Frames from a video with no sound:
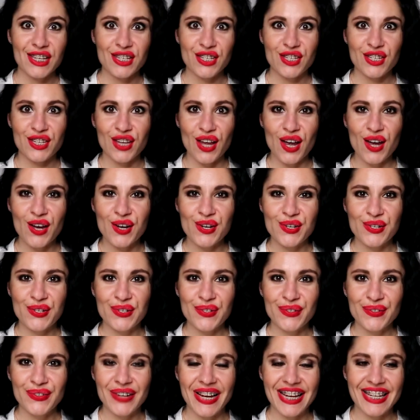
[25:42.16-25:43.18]

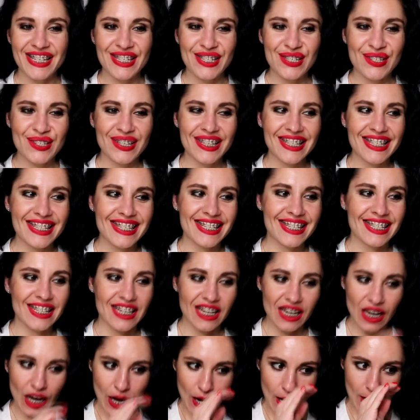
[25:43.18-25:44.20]
So, as you can
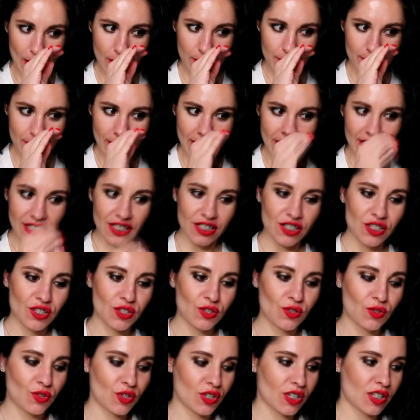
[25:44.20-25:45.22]
see, I managed
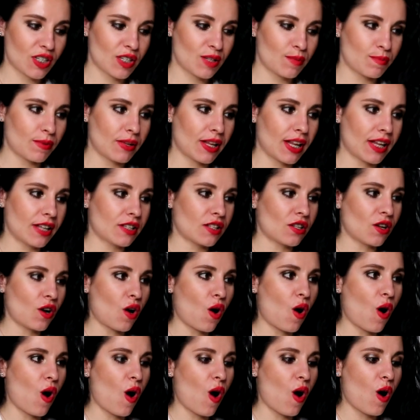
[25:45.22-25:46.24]
to transplant
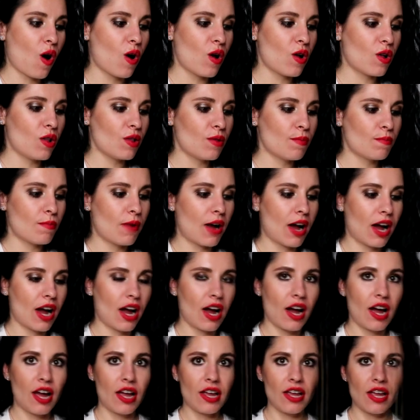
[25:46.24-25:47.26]
all
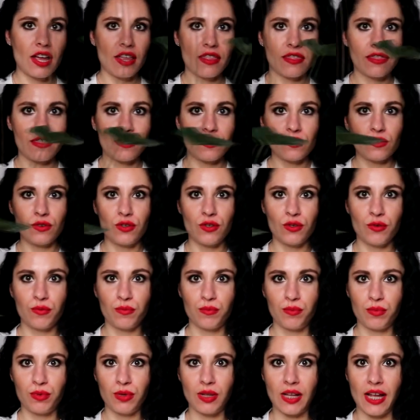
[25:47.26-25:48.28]
my
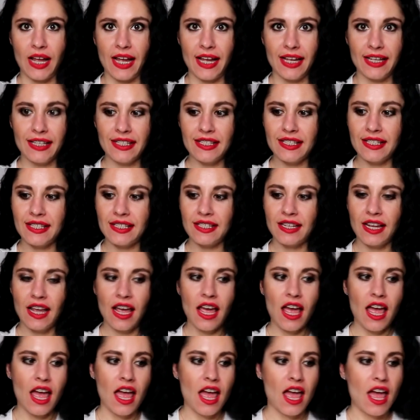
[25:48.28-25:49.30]
Anthurium plants,
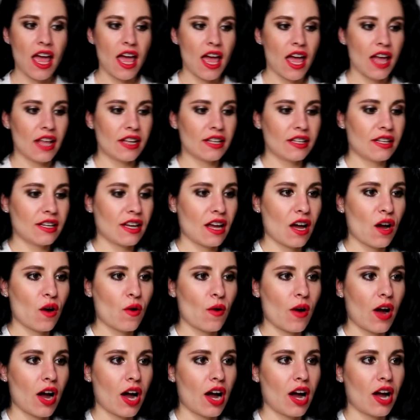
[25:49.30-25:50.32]
and
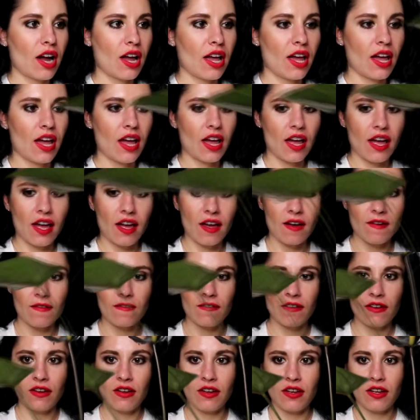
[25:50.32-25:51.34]
now I have